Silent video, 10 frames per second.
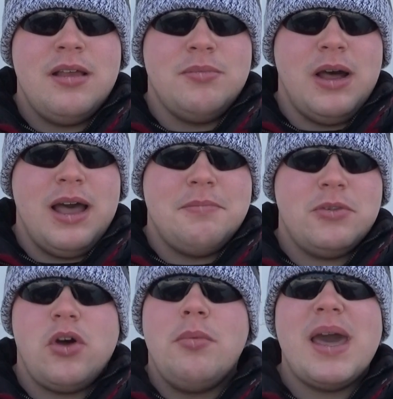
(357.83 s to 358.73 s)

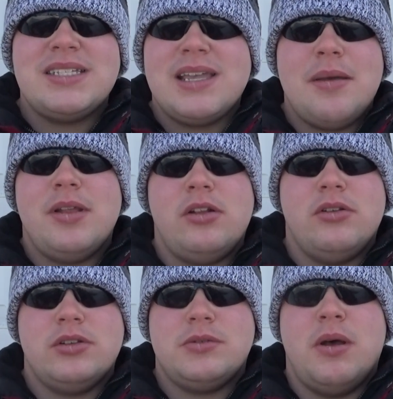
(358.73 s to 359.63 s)
But going back to chemical
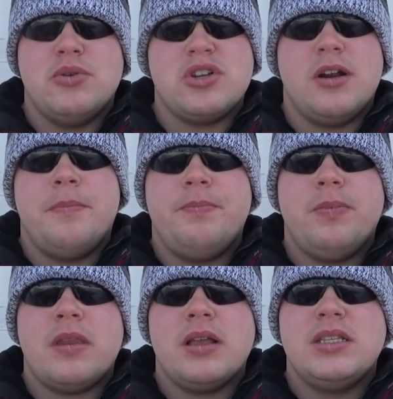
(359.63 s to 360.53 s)
exposure,
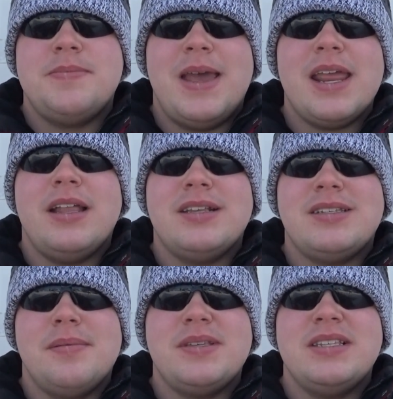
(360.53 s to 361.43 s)
depending on the
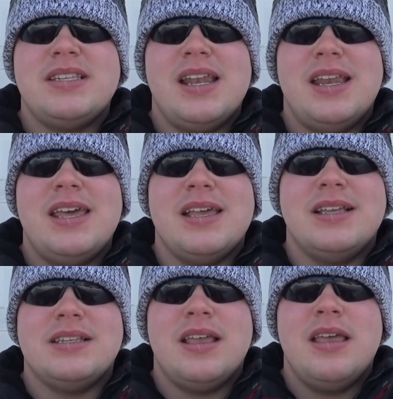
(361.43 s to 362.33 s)
substance that it
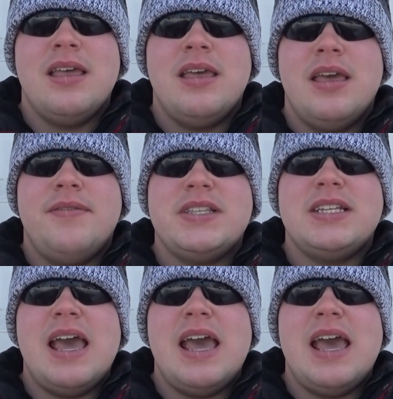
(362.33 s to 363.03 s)
is, if it's an